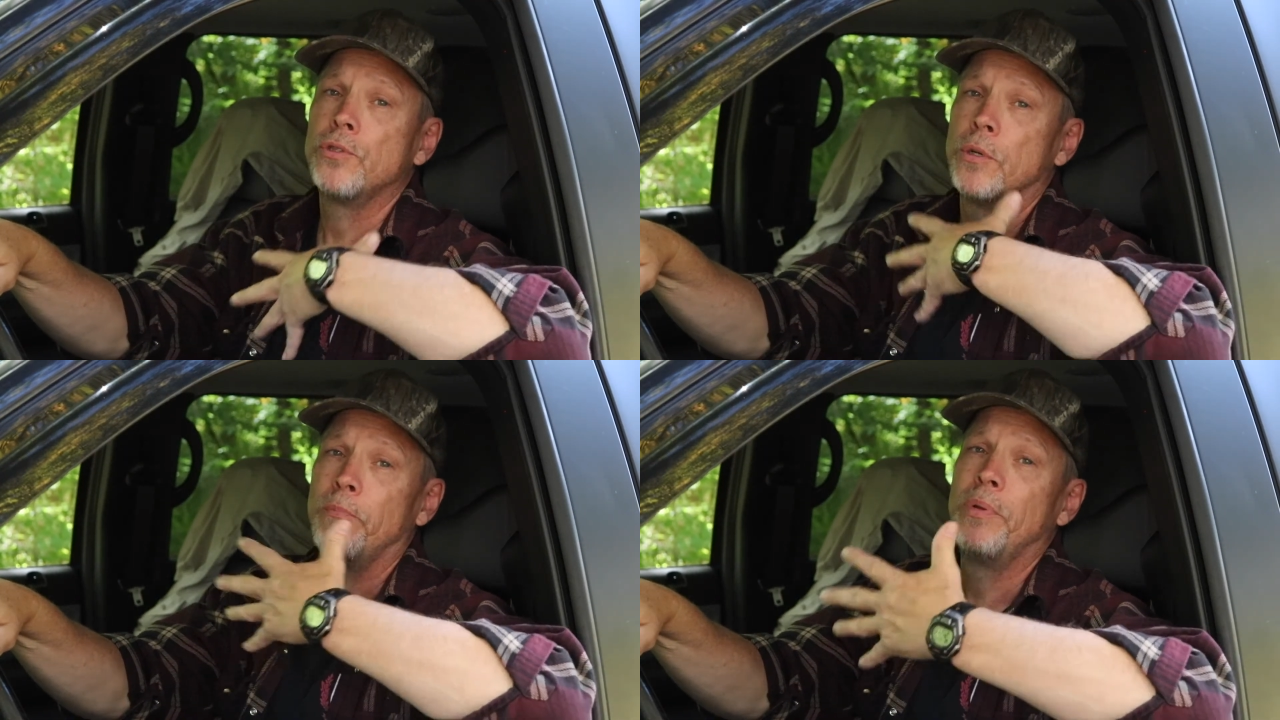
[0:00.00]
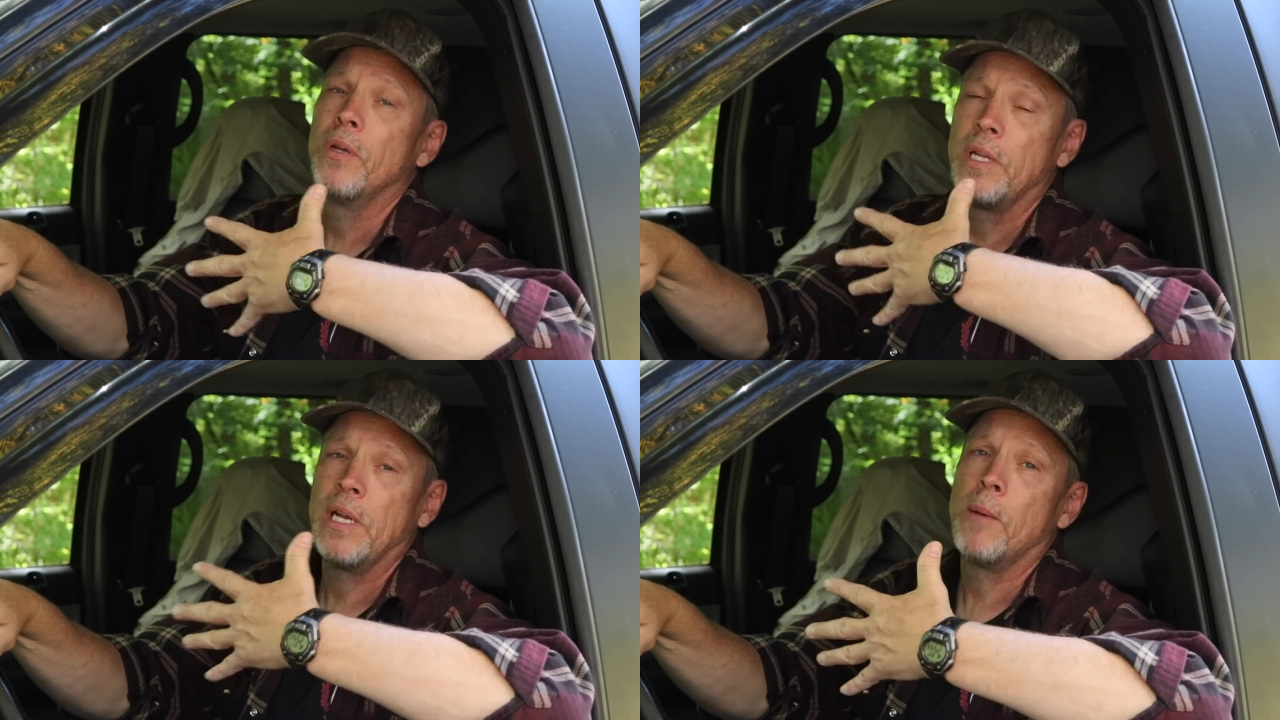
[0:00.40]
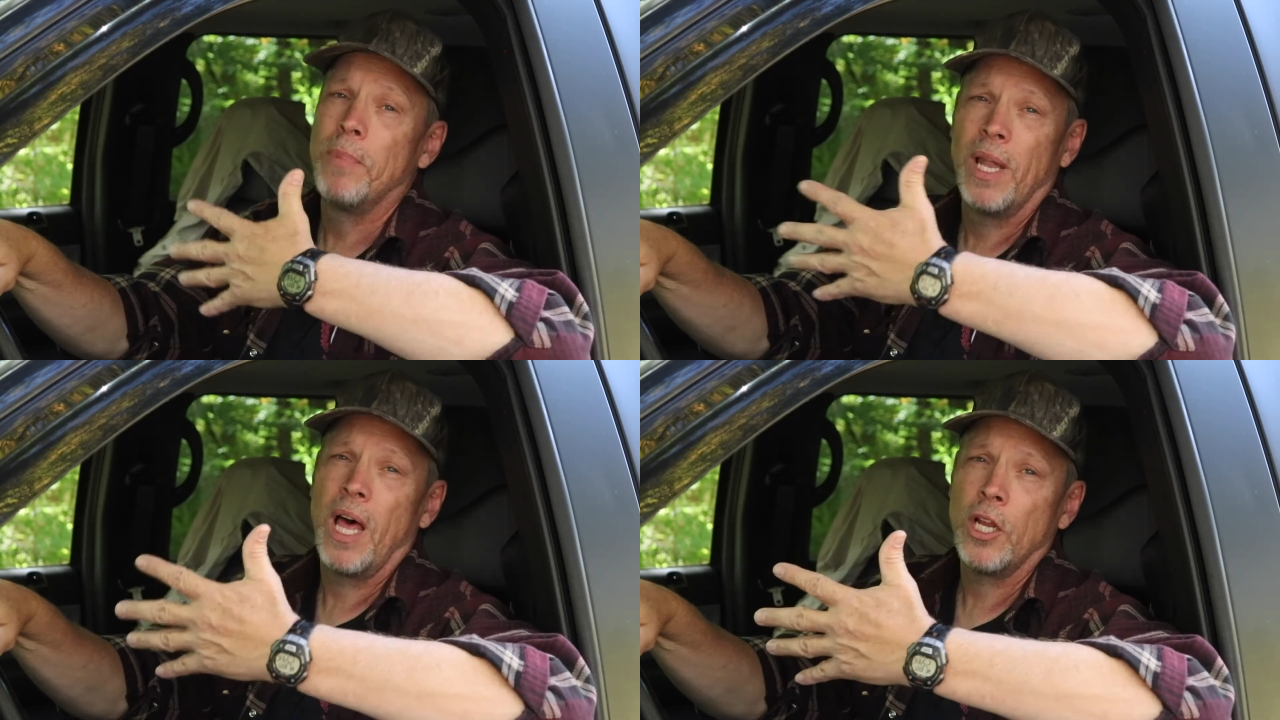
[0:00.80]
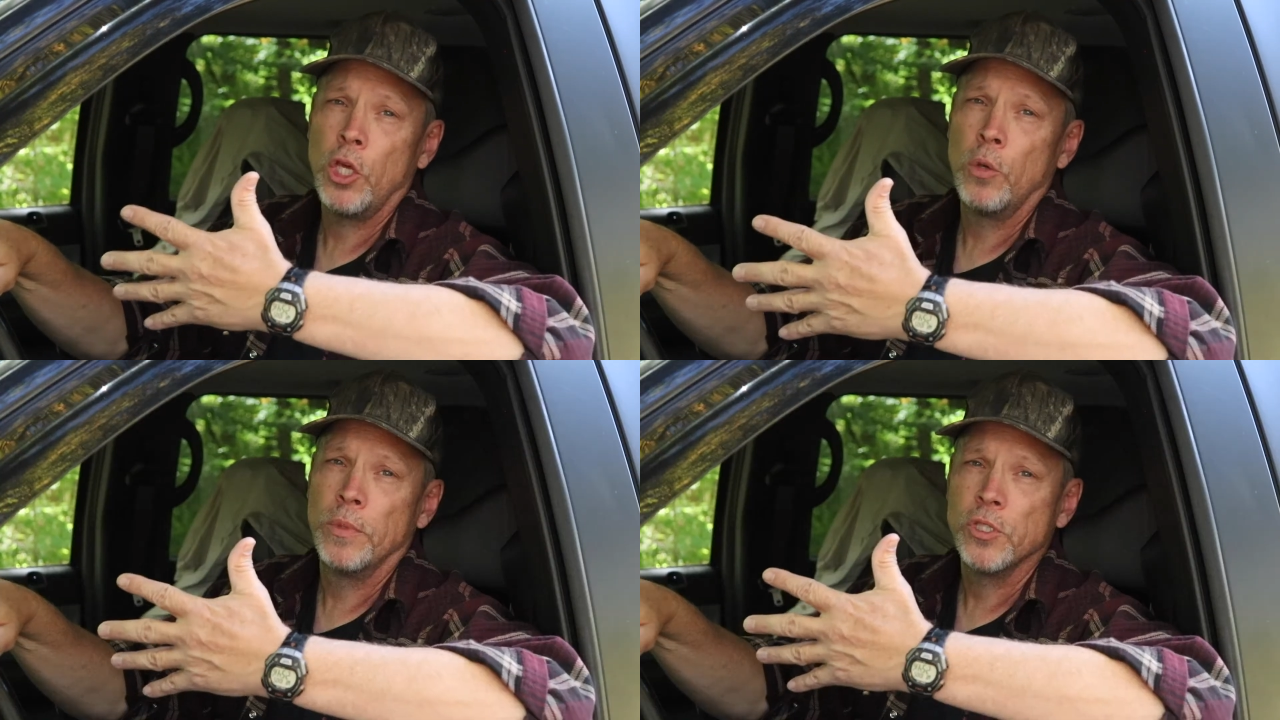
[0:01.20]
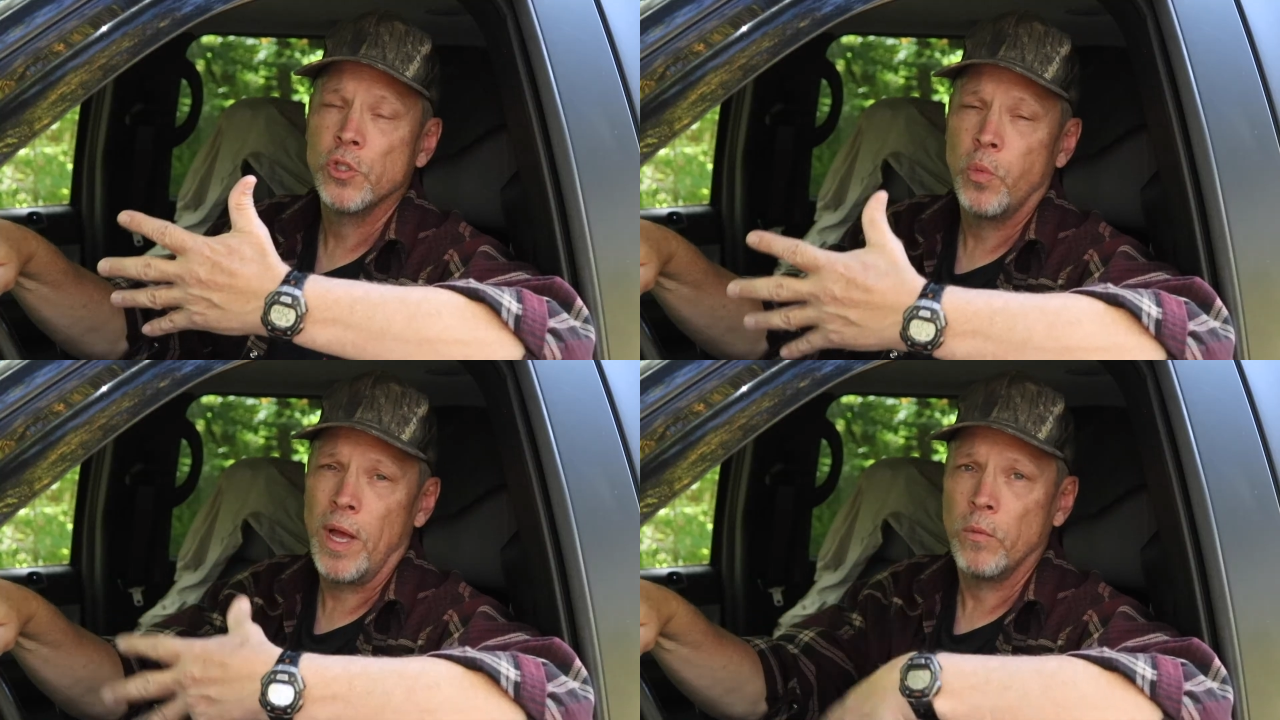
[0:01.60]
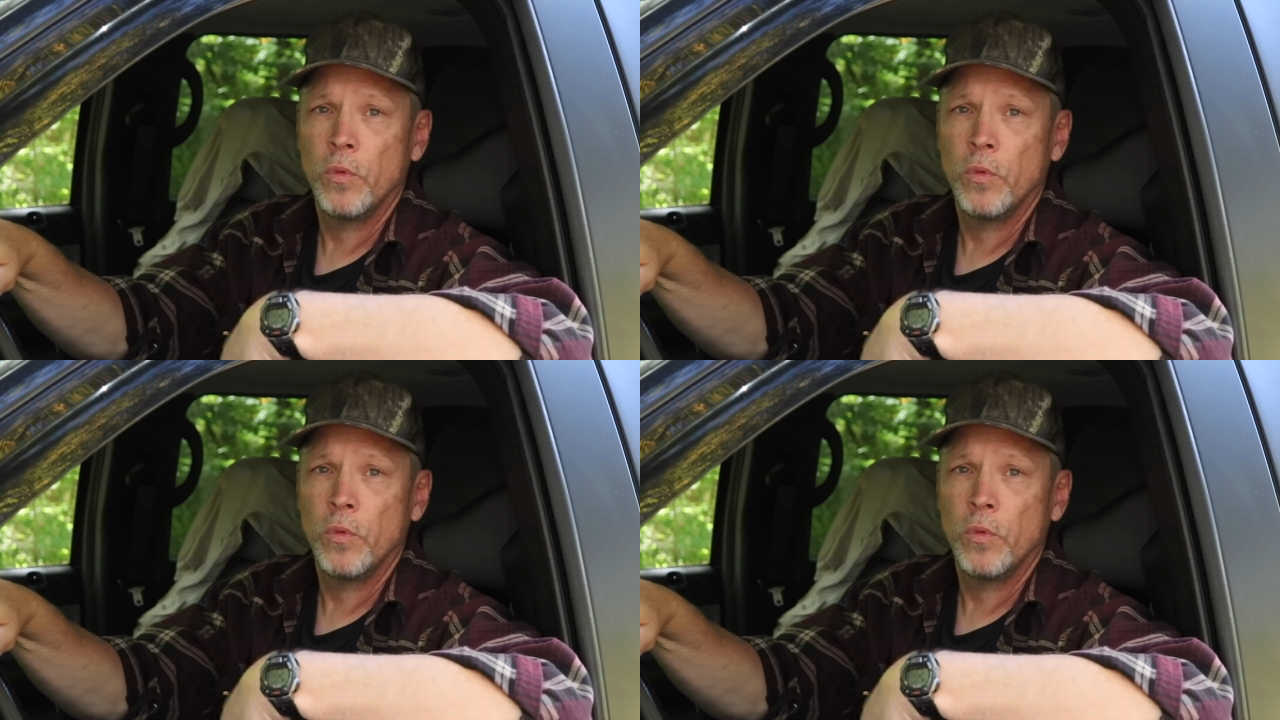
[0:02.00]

you're building up a lot of human sweat,